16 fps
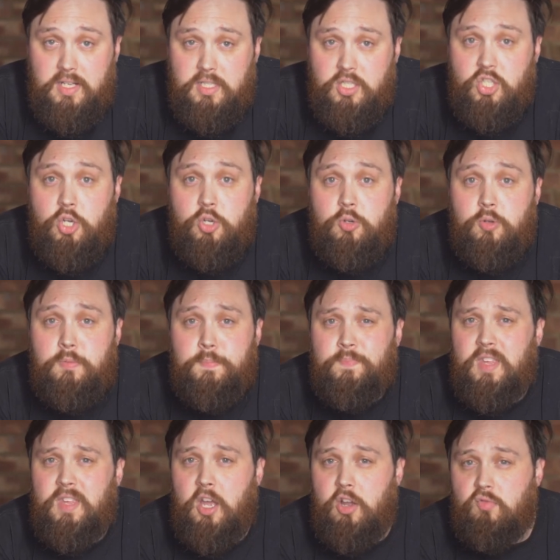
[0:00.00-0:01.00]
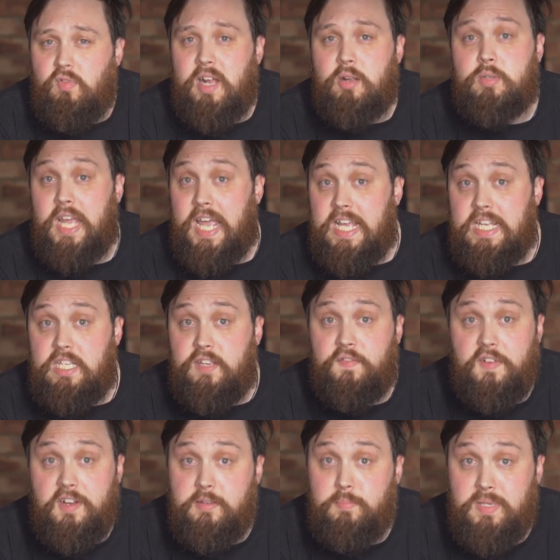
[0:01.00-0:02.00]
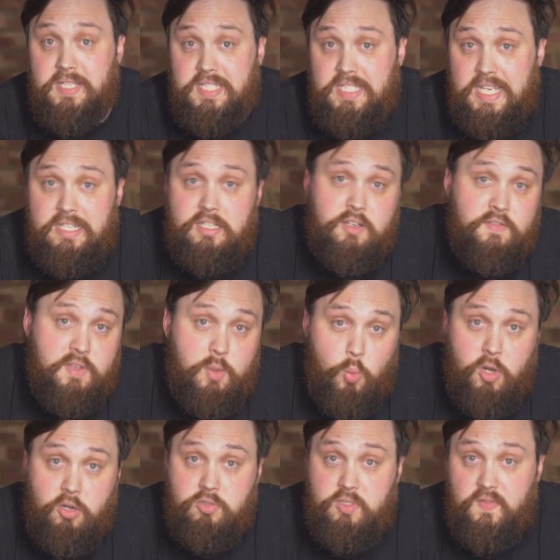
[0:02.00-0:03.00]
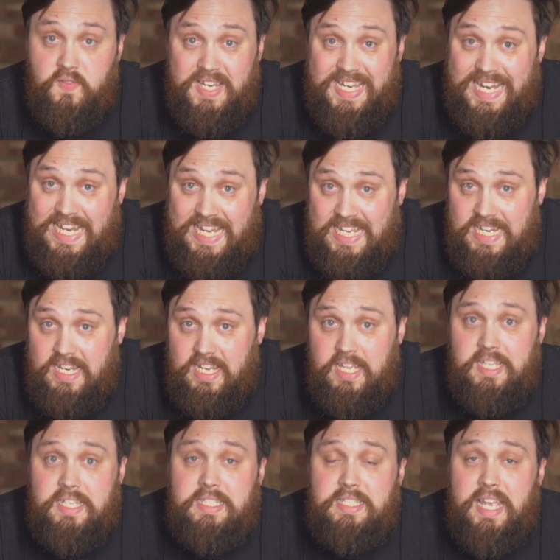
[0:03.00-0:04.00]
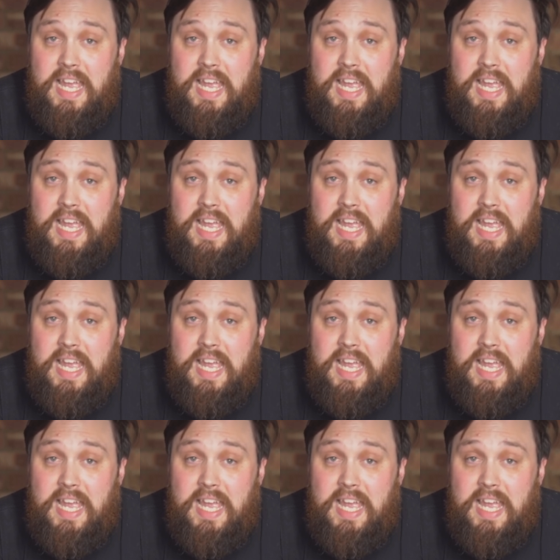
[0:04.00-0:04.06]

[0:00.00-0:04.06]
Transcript: So around 85% of the world's vanillin is